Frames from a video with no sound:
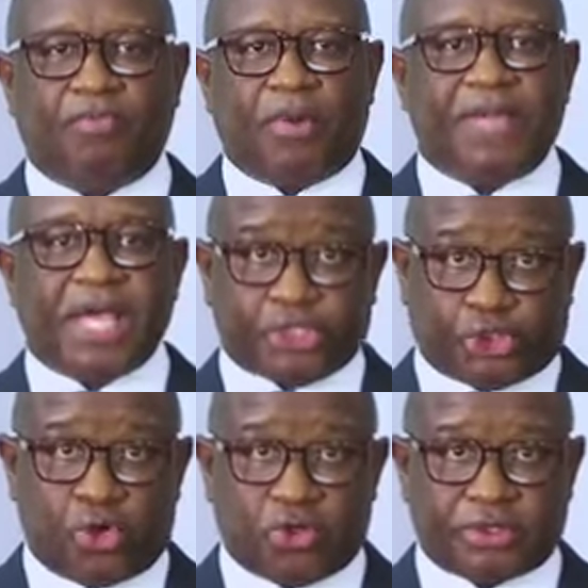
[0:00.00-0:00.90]
But be
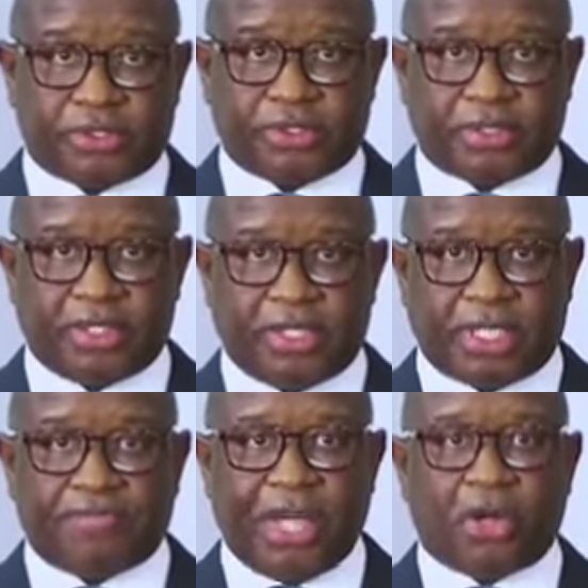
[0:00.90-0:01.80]
assured
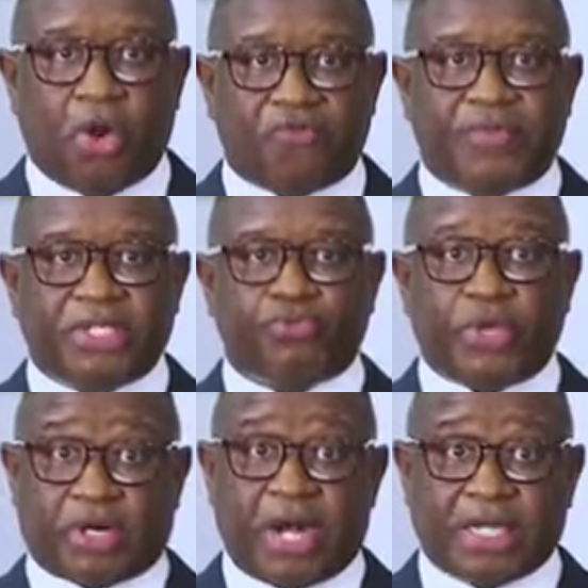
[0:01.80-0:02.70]
that my government
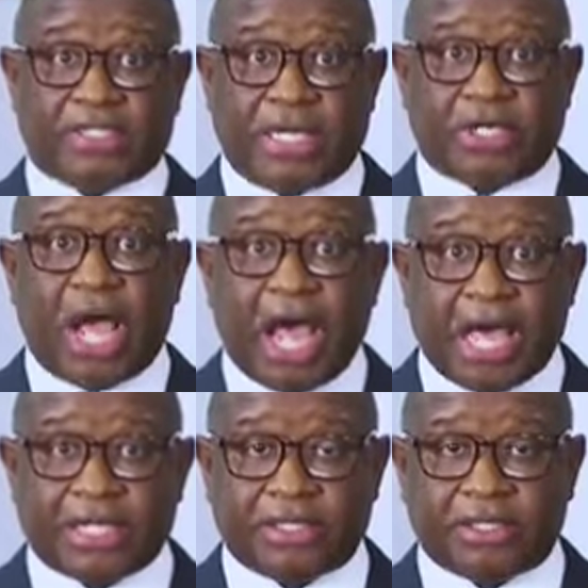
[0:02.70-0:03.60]
will crack down
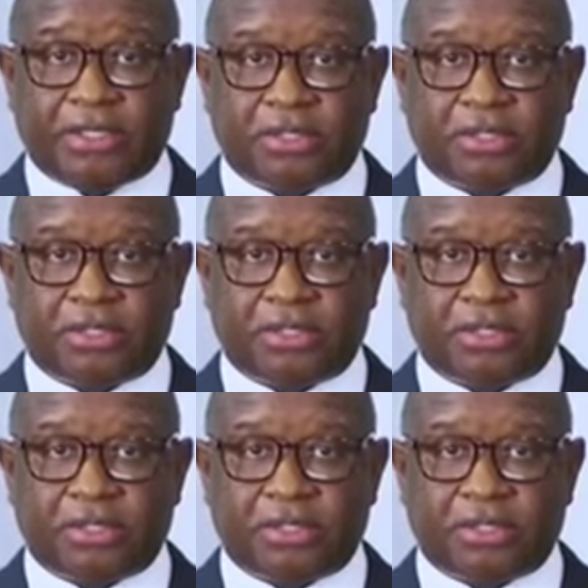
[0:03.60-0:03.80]
hard